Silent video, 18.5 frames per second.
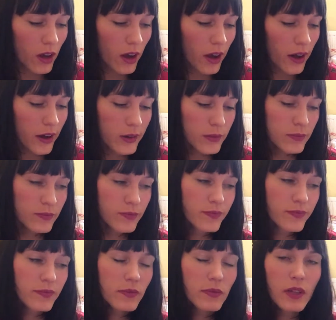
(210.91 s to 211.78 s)

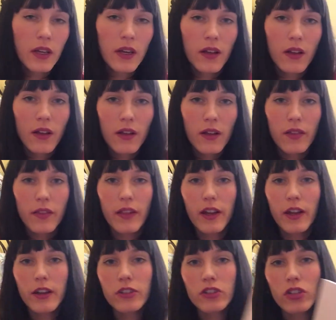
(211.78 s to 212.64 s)
Then
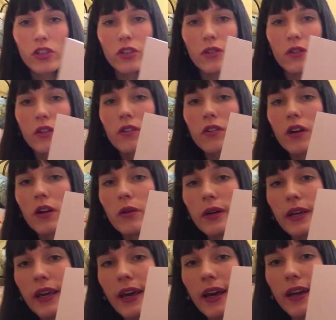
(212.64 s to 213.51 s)
I drew the crow
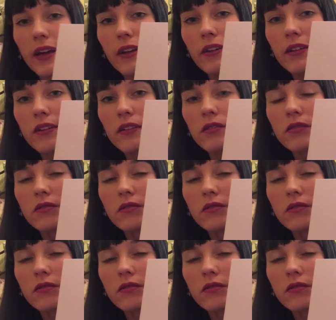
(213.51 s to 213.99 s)
again,